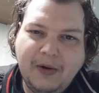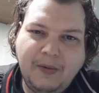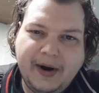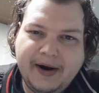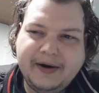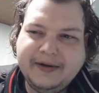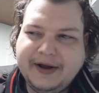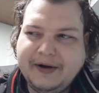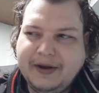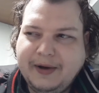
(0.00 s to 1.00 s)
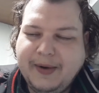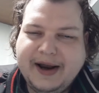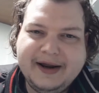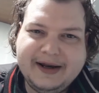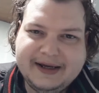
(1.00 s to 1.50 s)
where the only
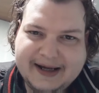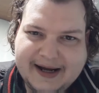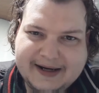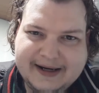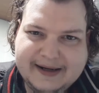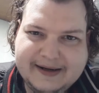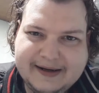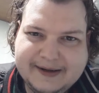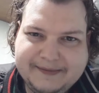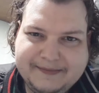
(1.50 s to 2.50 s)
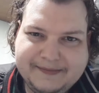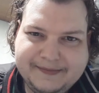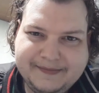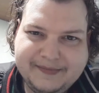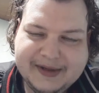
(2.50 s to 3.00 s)
way to detect it
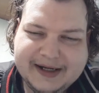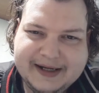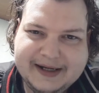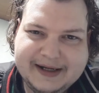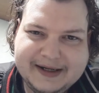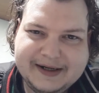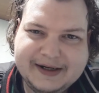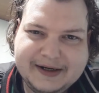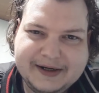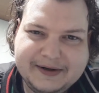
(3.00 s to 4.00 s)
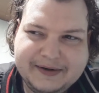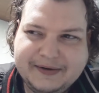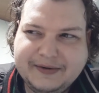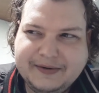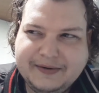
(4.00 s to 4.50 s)
is to
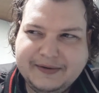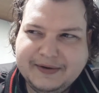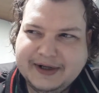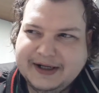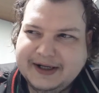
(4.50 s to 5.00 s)
do